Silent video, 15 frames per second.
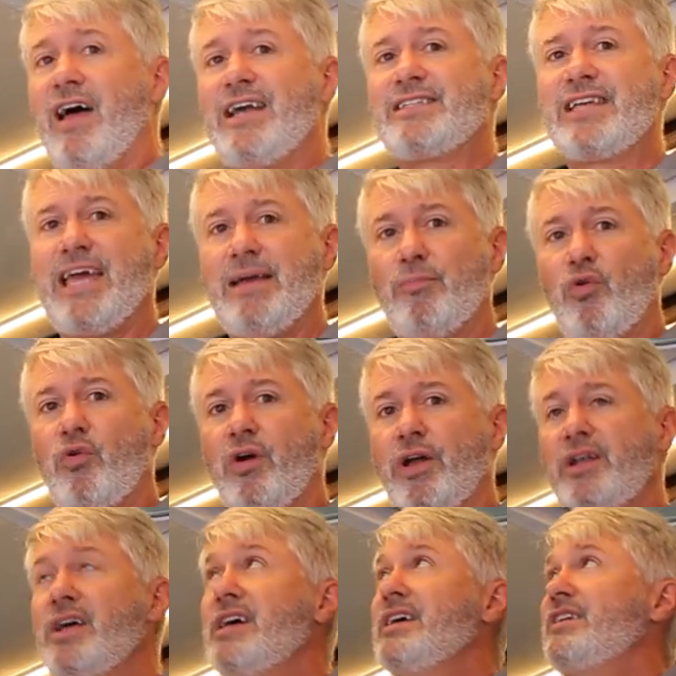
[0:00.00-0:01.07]
the lights came
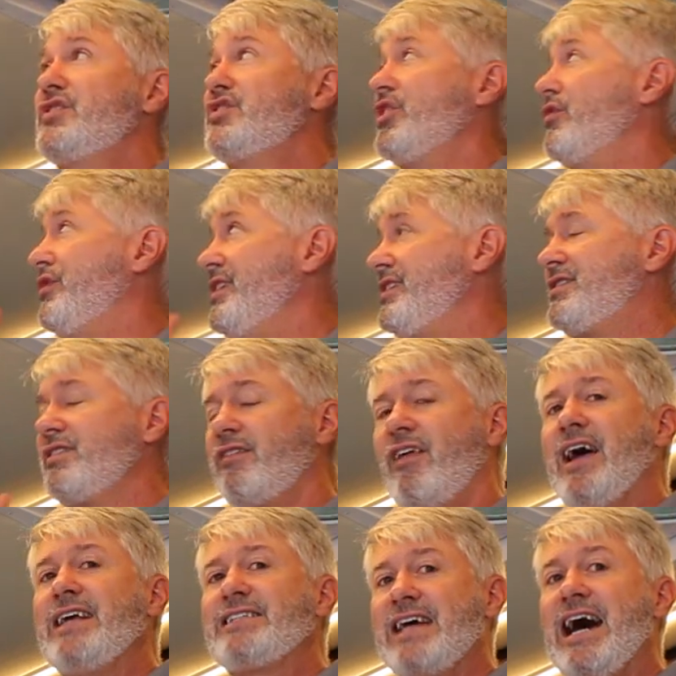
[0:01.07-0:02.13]
on. So these are
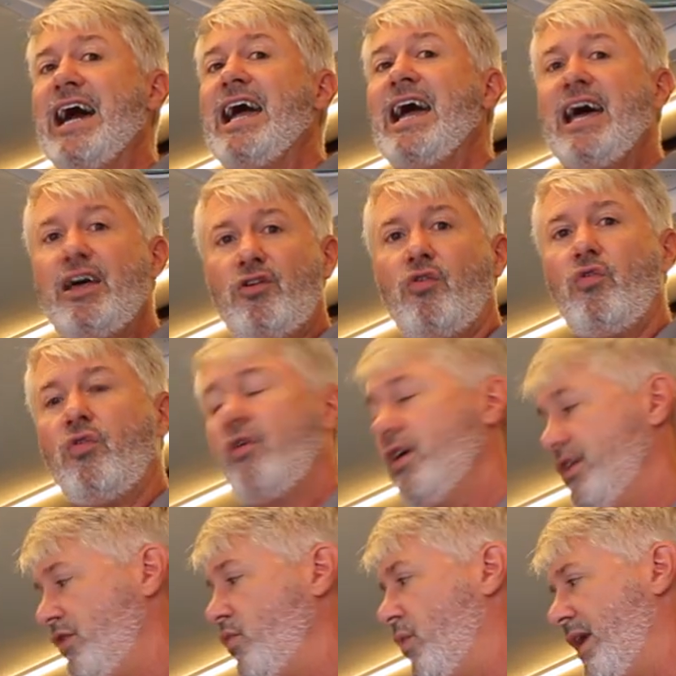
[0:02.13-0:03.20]
the lights I had
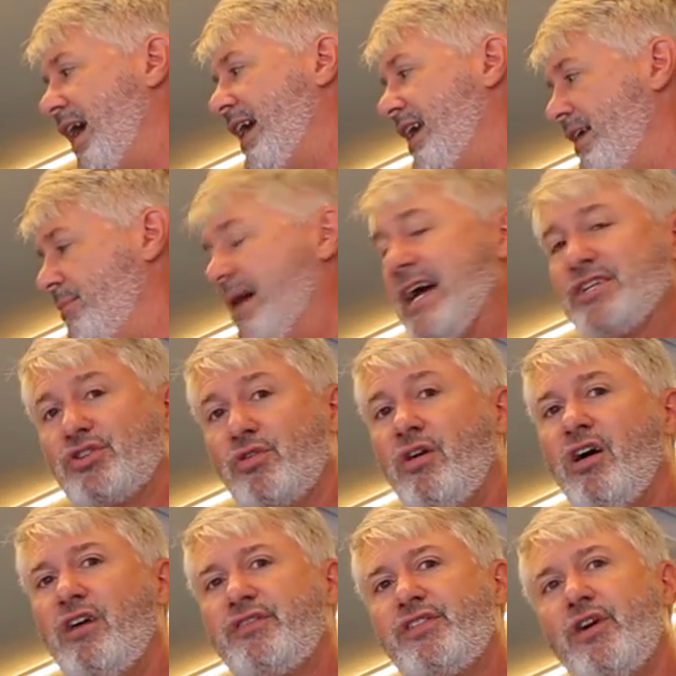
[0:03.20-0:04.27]
on when I hit
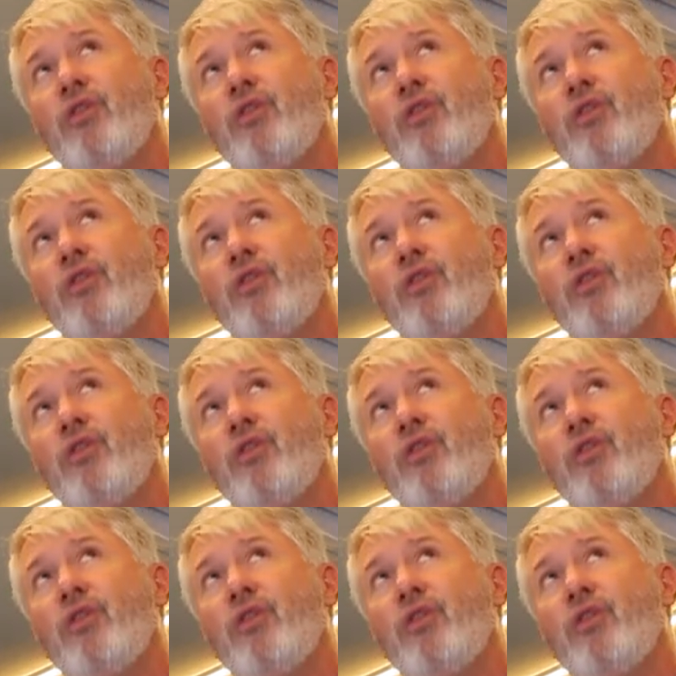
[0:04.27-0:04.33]
master off.